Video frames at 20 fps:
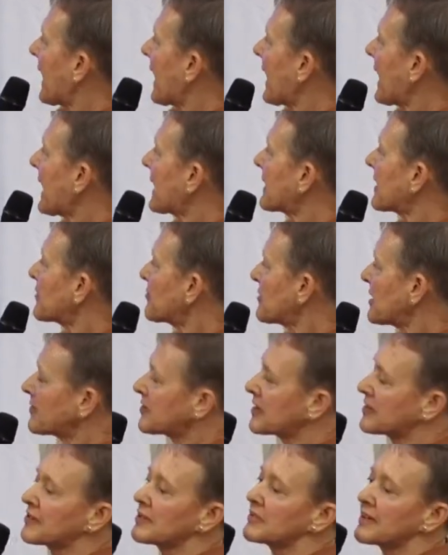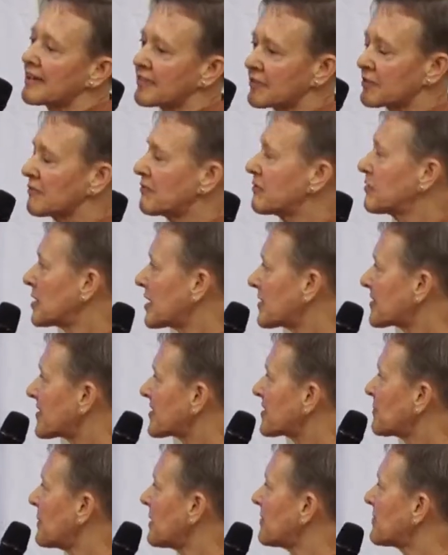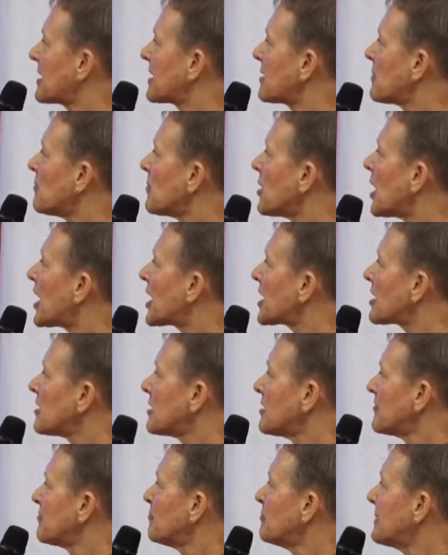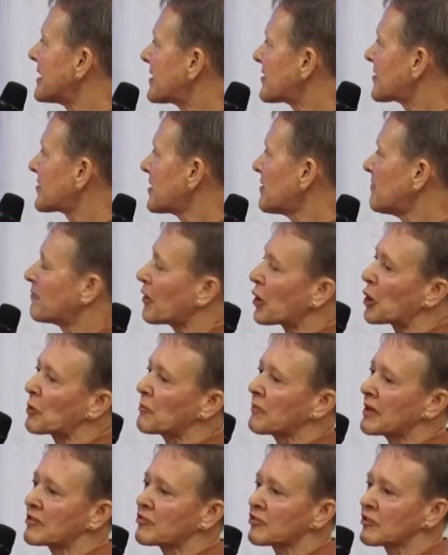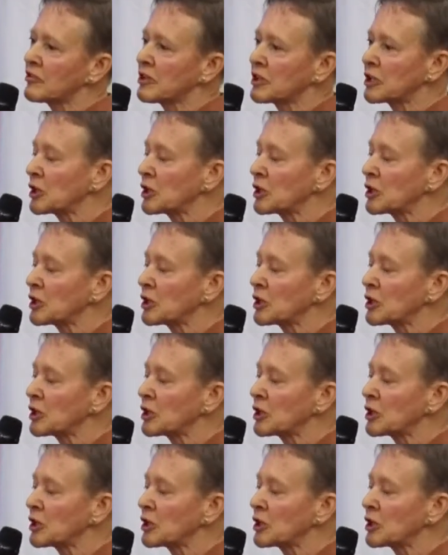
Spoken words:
And I think that the lesson for us has been that a model of mixed environmental and